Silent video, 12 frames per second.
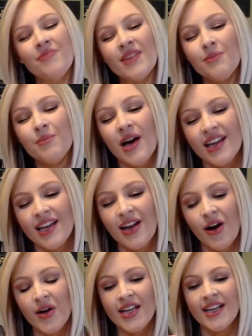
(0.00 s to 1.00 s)
But, you know,
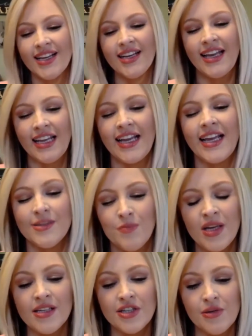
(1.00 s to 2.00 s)
it has
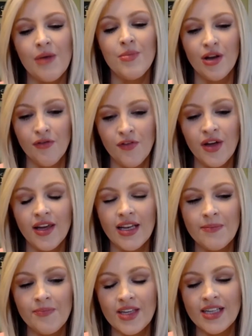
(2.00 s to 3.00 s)
been to my benefit
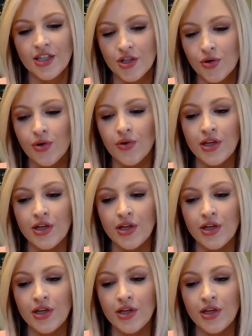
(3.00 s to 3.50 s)
to truly